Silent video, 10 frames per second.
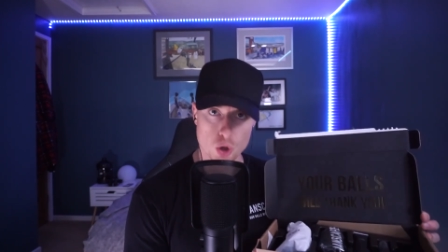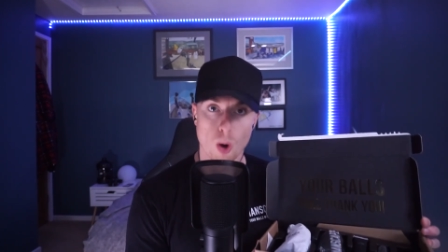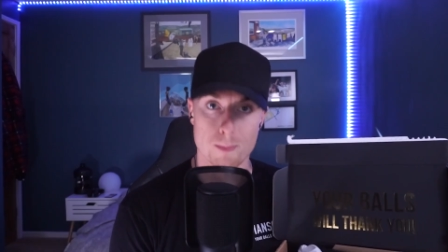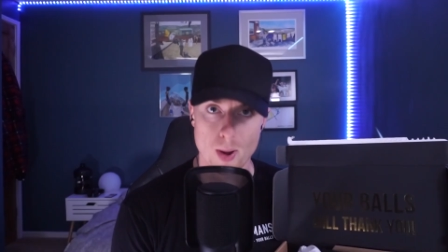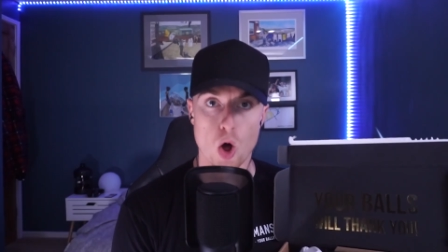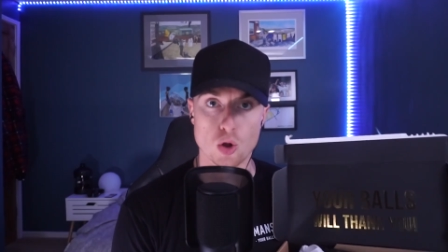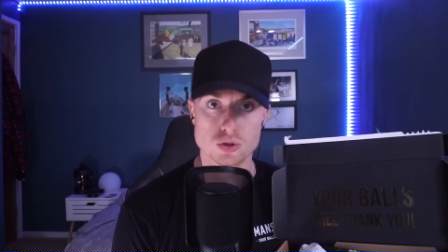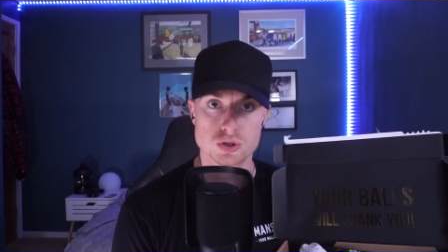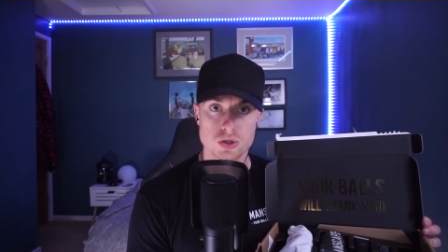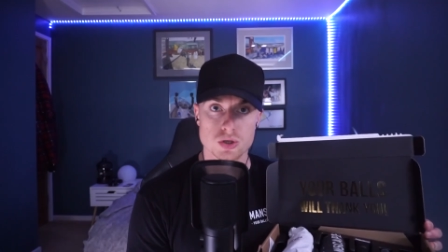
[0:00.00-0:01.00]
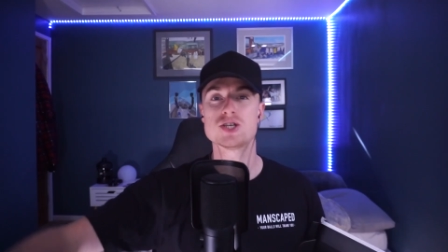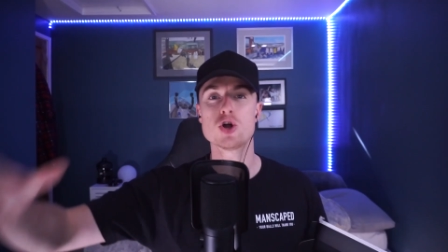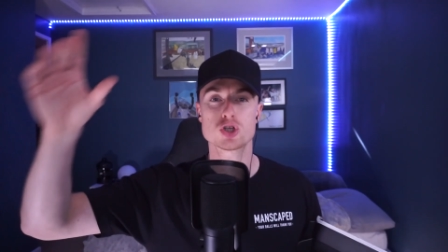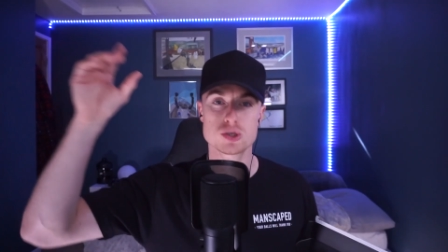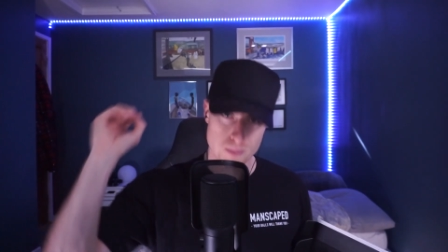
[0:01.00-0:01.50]
Your balls. This
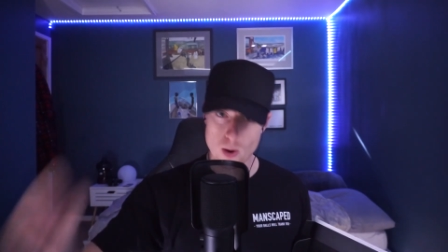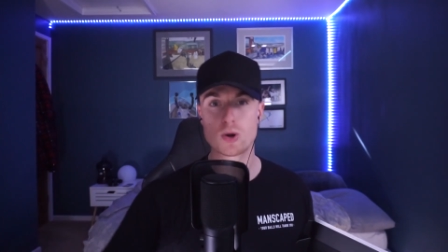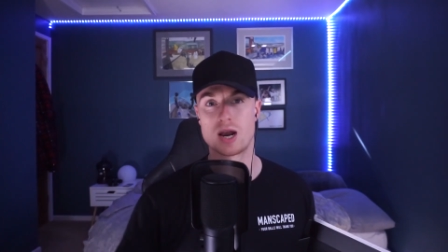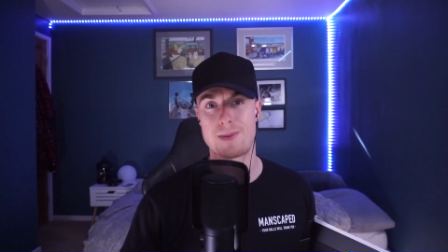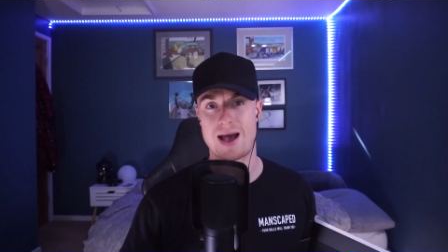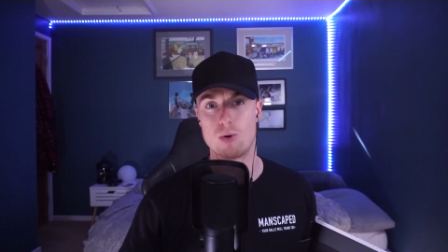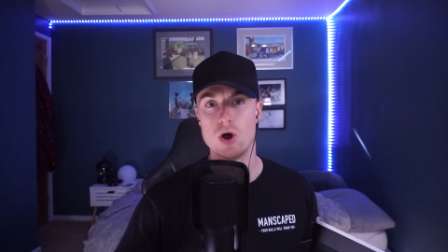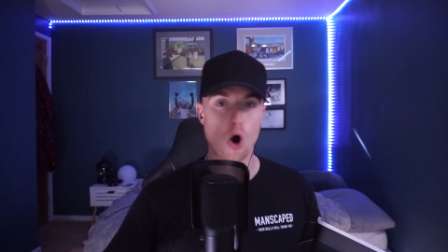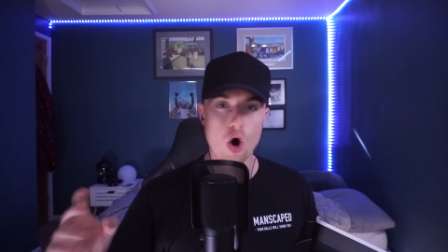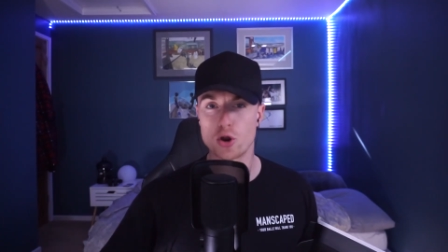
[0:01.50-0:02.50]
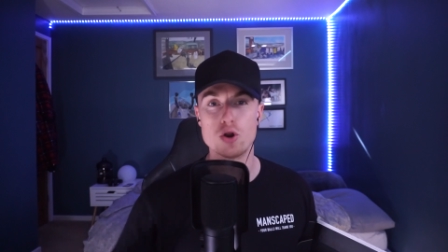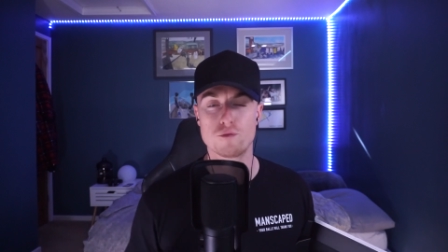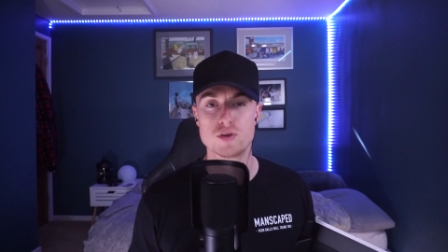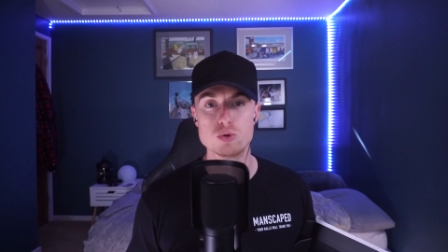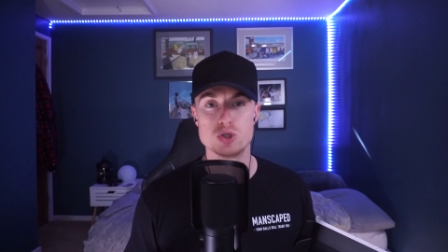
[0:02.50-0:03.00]
is not spoken about on
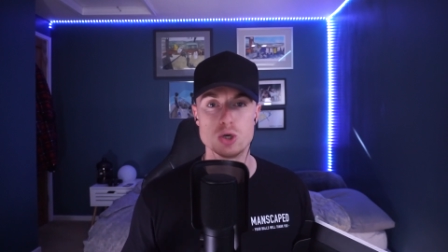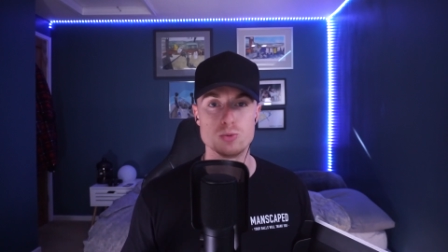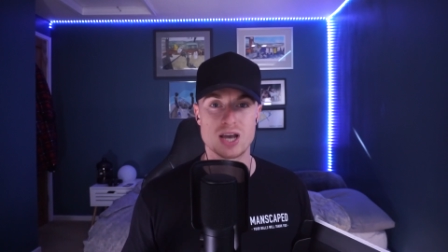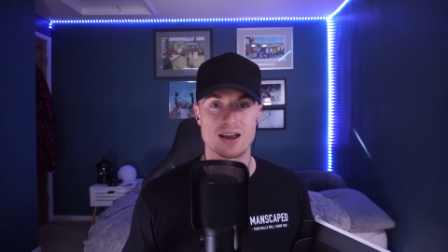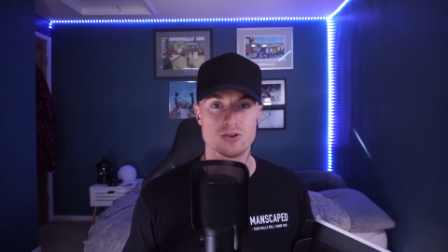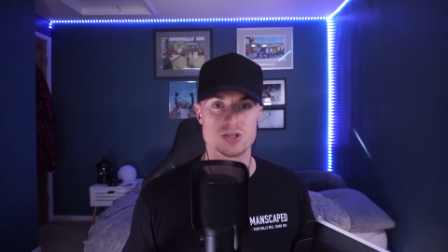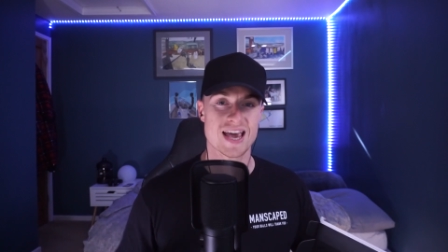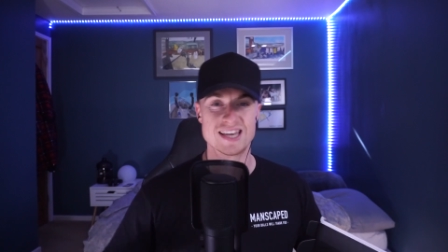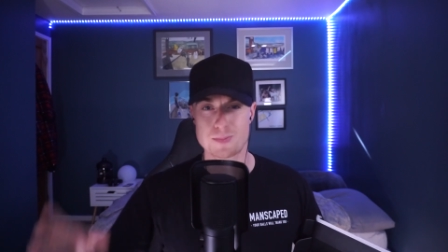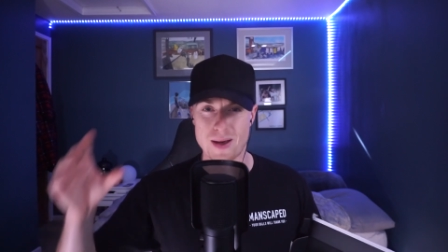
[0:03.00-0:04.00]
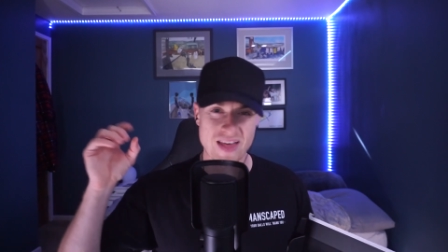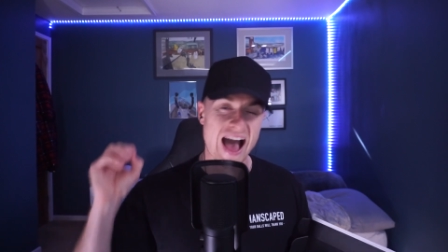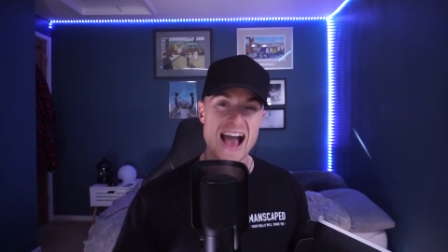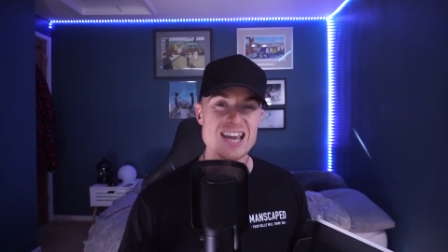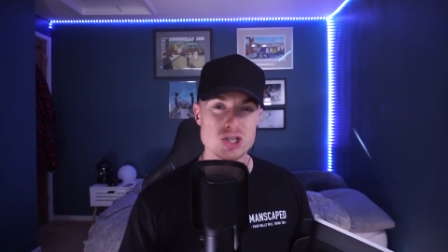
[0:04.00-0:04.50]
enough YouTube channels. It's about
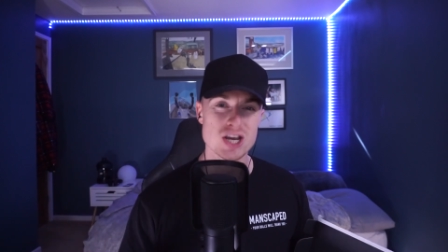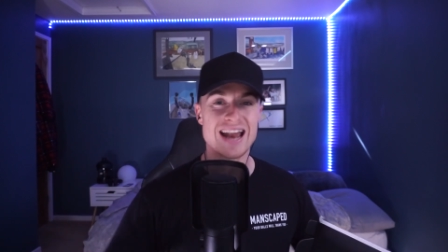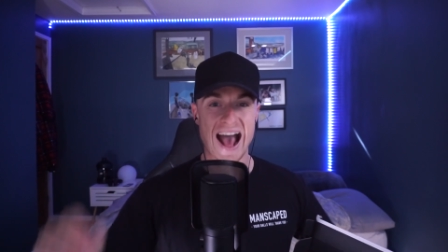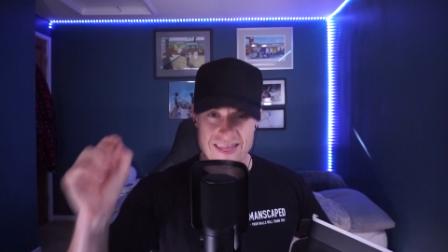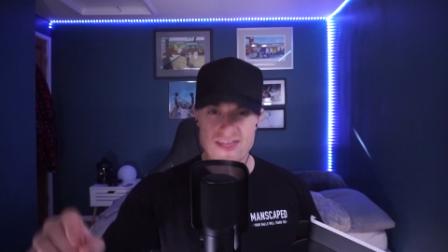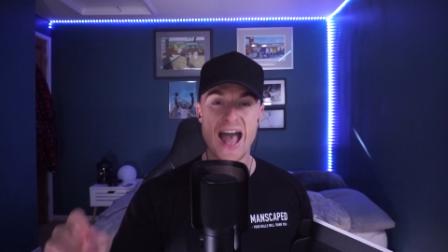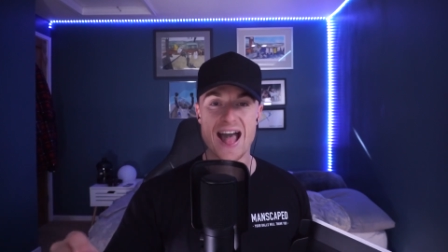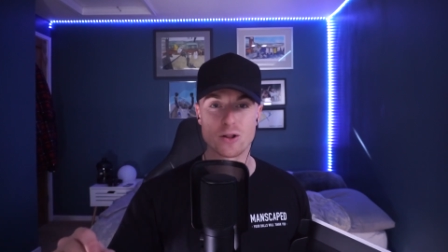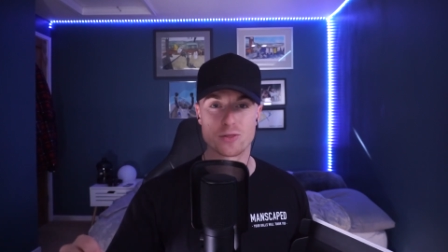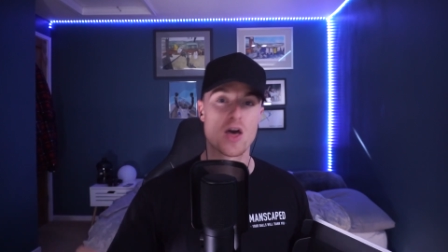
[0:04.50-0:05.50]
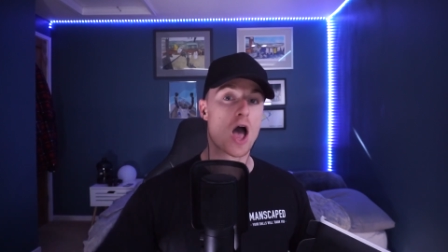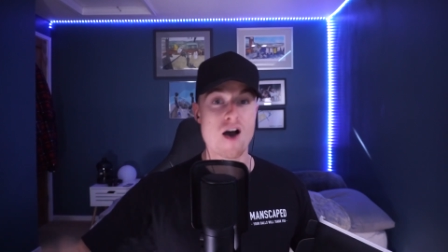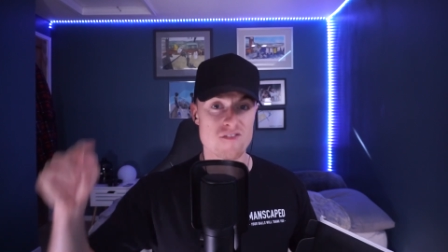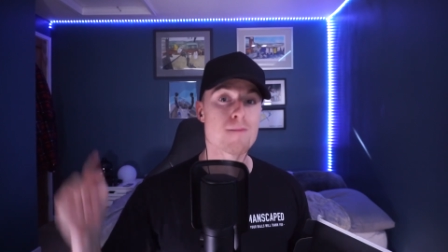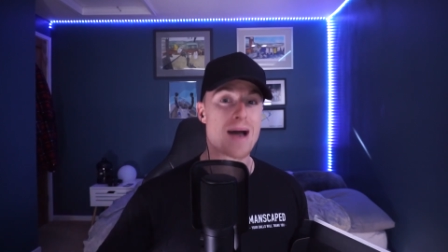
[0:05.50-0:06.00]
the hygiene and the health
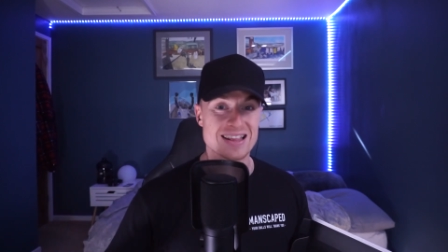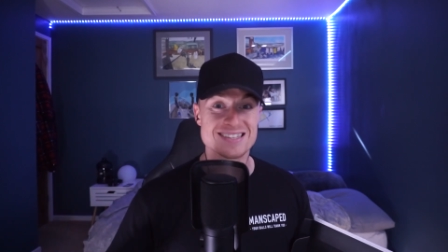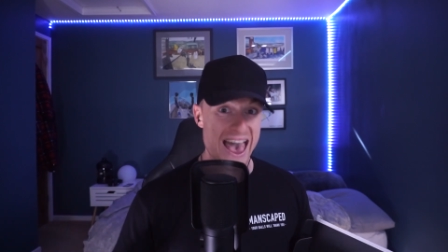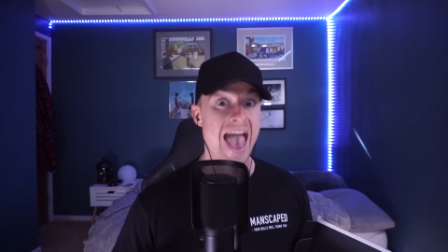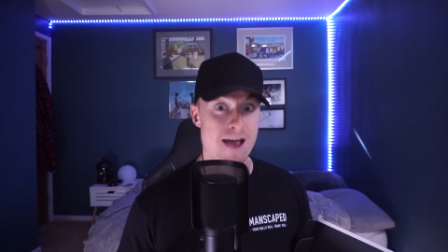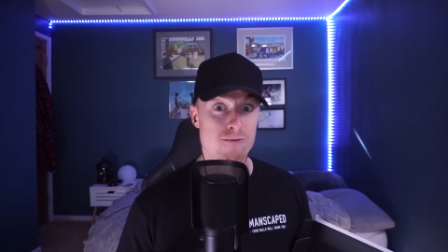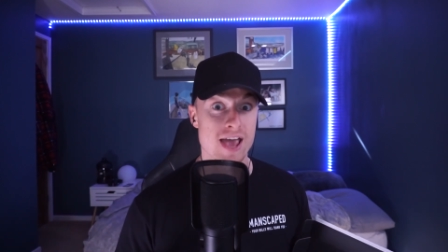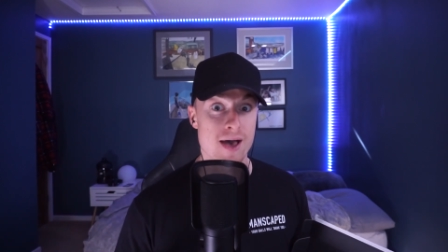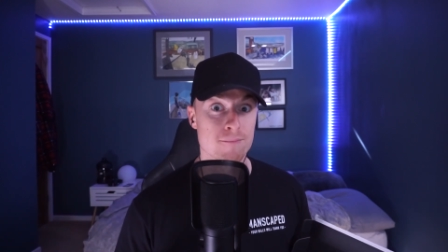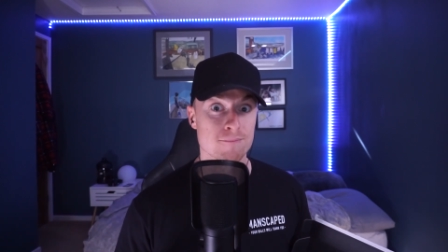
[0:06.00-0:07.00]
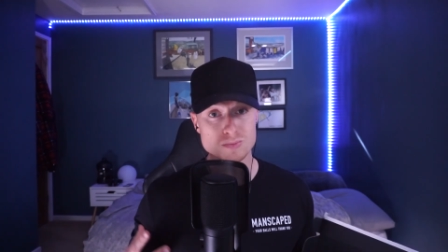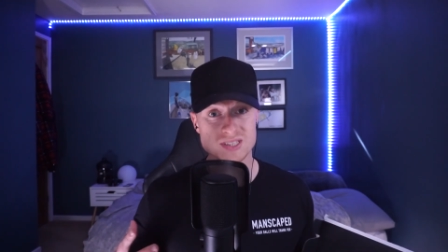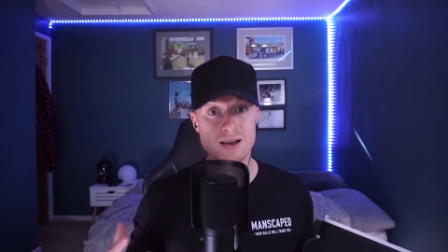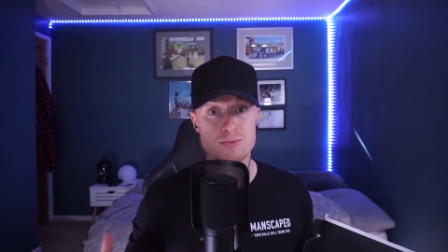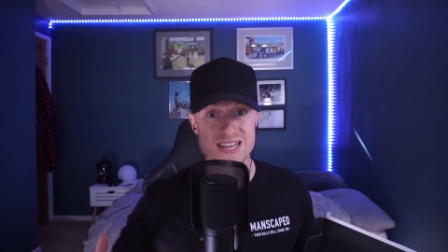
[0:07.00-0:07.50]
of a man's area.
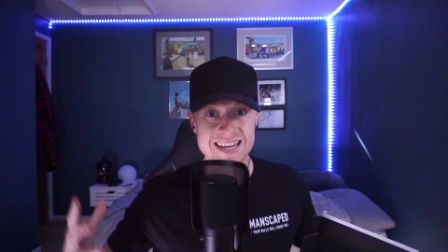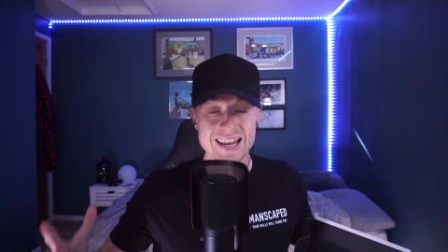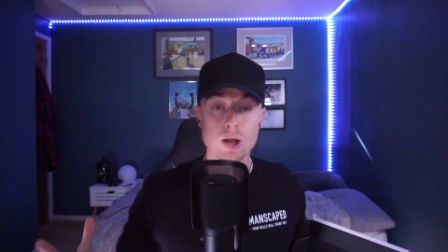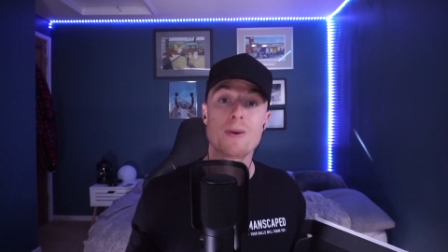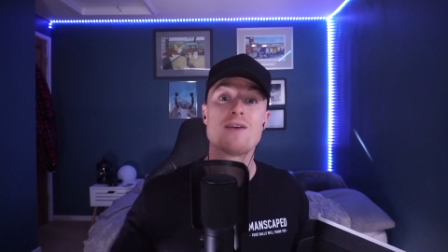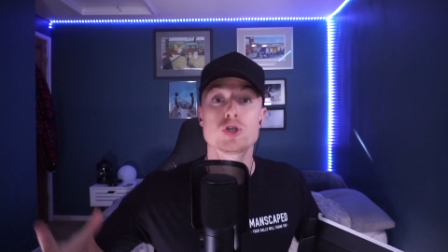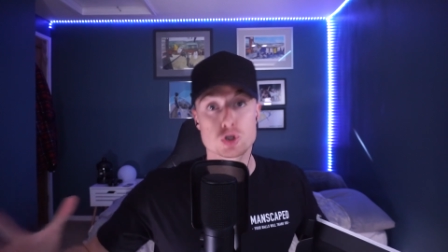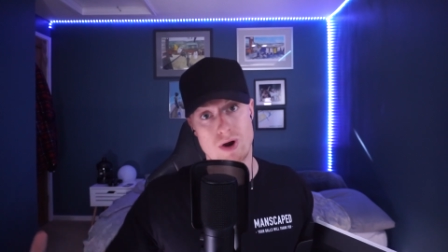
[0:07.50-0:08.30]
Sometimes you need a little bit of a